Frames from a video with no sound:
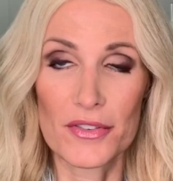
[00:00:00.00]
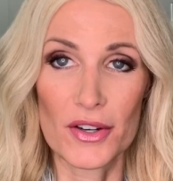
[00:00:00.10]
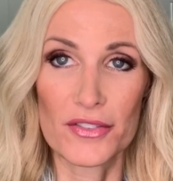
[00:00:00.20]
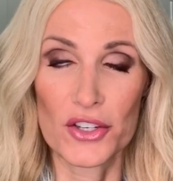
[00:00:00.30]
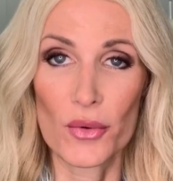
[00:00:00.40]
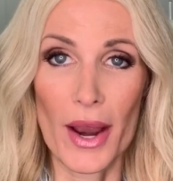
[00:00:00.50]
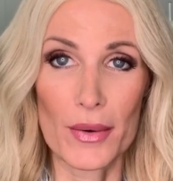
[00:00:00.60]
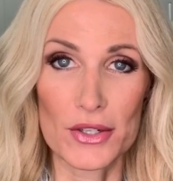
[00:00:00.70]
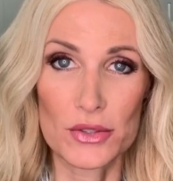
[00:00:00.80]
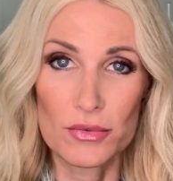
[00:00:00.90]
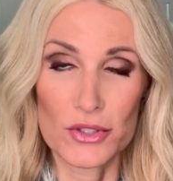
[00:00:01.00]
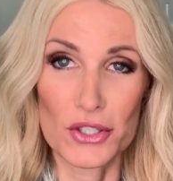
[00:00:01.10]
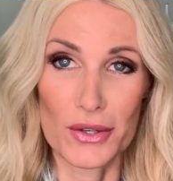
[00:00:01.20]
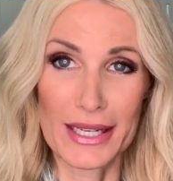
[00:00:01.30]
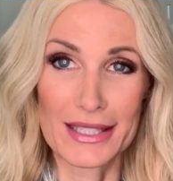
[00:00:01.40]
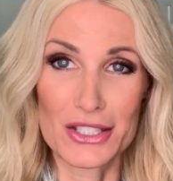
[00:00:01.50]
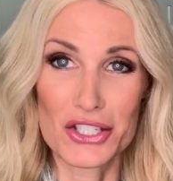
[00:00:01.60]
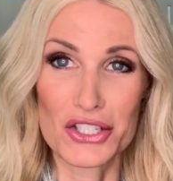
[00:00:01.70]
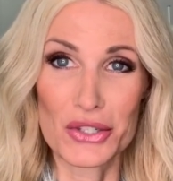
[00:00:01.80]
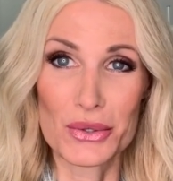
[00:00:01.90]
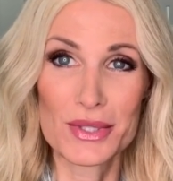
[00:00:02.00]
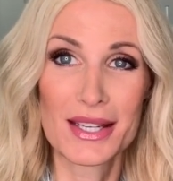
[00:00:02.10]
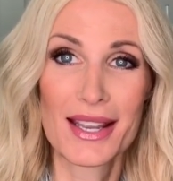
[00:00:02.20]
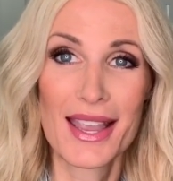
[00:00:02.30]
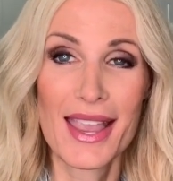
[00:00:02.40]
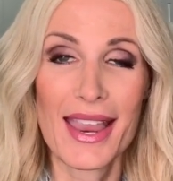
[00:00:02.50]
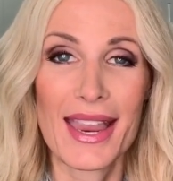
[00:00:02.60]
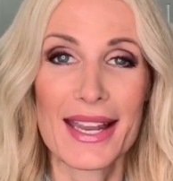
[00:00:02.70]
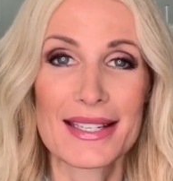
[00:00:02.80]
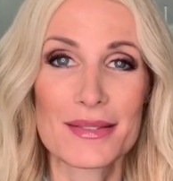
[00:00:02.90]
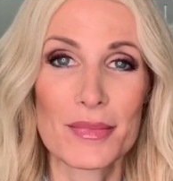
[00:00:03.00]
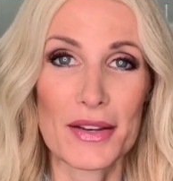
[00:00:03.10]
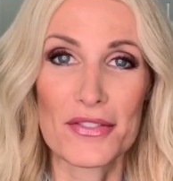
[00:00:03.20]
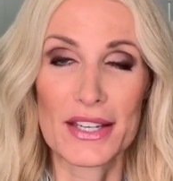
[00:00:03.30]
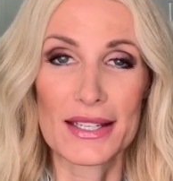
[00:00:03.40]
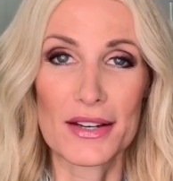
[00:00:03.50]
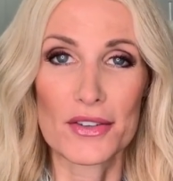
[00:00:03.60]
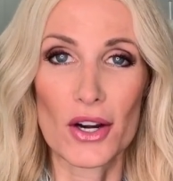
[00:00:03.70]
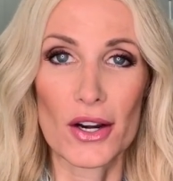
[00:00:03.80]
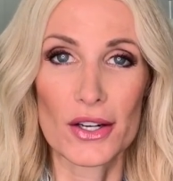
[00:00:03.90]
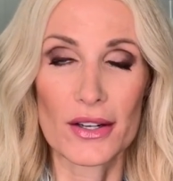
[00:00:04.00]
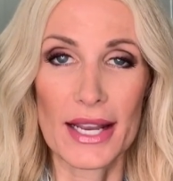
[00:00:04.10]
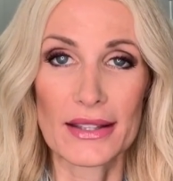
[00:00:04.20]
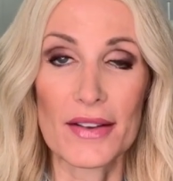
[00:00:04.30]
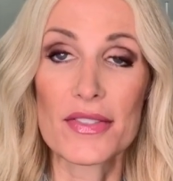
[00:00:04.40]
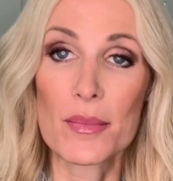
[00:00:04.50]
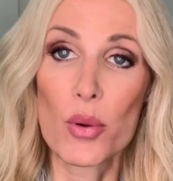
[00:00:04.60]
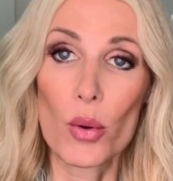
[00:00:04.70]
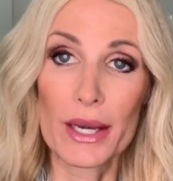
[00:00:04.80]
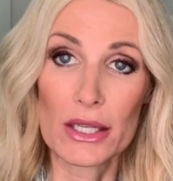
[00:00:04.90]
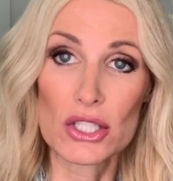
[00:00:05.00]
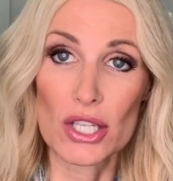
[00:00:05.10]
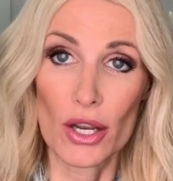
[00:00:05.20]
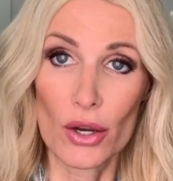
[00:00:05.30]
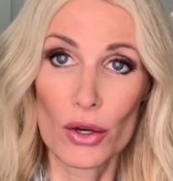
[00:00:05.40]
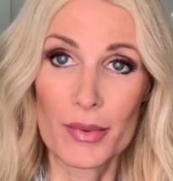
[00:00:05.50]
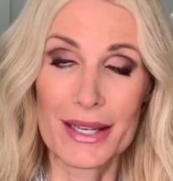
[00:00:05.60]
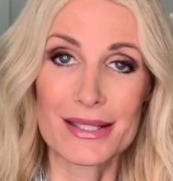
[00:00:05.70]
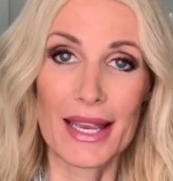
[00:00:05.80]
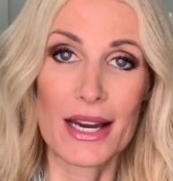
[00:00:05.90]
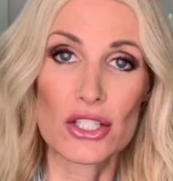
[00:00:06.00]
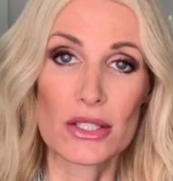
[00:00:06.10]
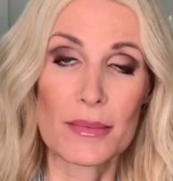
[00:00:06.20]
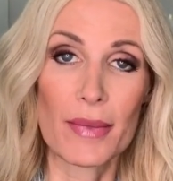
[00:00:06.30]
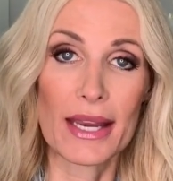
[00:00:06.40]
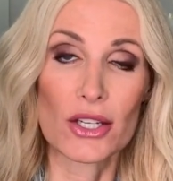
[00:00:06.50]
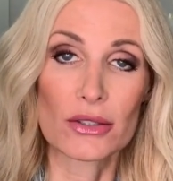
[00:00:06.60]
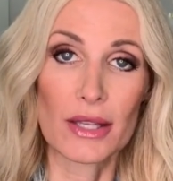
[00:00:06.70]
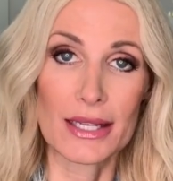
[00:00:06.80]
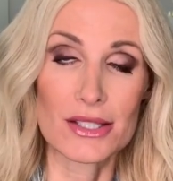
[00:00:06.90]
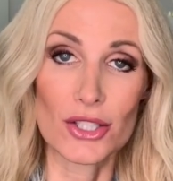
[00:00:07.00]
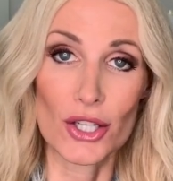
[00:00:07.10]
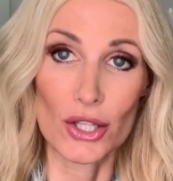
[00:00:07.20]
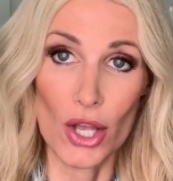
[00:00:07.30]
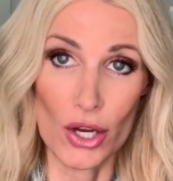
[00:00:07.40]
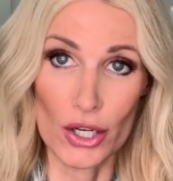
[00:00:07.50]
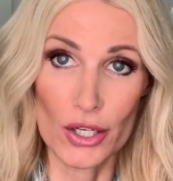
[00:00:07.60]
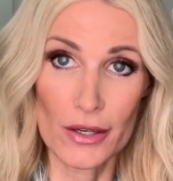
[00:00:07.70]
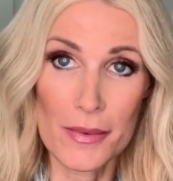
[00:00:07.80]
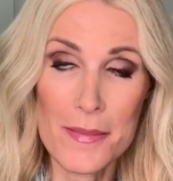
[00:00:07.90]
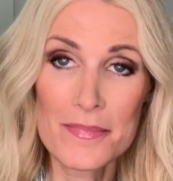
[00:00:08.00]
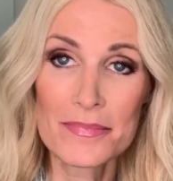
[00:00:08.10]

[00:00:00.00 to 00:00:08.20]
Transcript: for a few hours during this shoot and my feet never hurt. I love the pointy toe because they actually make your legs look longer.